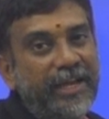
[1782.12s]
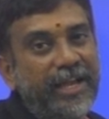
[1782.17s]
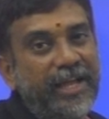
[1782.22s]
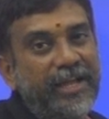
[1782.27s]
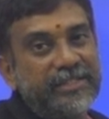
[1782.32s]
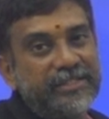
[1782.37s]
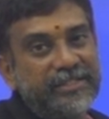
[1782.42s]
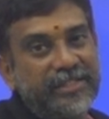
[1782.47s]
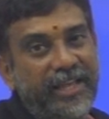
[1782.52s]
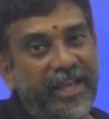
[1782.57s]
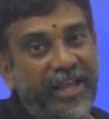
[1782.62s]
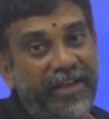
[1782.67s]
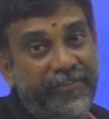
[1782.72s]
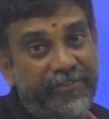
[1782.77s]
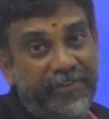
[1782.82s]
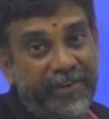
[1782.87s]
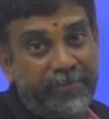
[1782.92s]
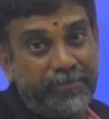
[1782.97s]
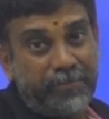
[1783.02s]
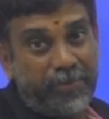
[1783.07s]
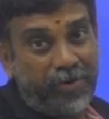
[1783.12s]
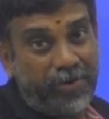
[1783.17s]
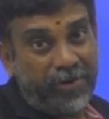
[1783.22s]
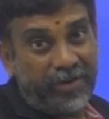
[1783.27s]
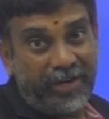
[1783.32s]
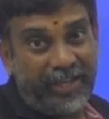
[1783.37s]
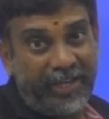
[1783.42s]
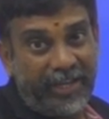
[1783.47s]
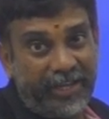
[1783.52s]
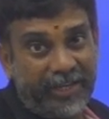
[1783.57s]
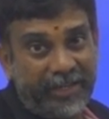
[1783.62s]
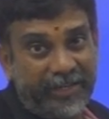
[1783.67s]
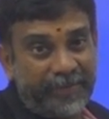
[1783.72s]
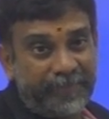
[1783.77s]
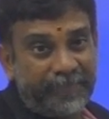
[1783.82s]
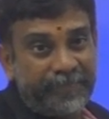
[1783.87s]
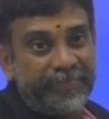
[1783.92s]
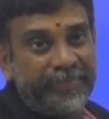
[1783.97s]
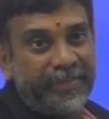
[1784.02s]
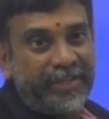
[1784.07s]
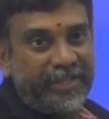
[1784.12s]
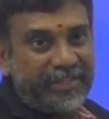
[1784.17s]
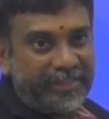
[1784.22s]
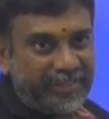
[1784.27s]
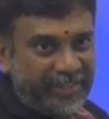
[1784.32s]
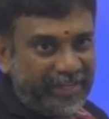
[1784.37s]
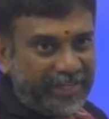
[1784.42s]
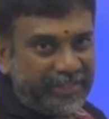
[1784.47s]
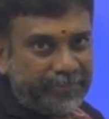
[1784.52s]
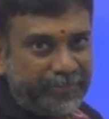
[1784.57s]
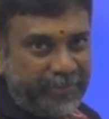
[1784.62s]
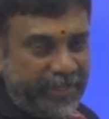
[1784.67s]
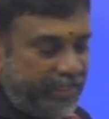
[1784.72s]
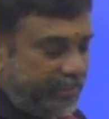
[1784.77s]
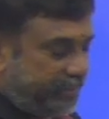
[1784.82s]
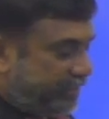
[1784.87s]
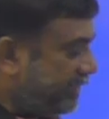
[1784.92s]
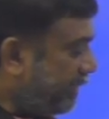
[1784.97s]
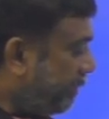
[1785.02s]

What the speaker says: class every morning. That means,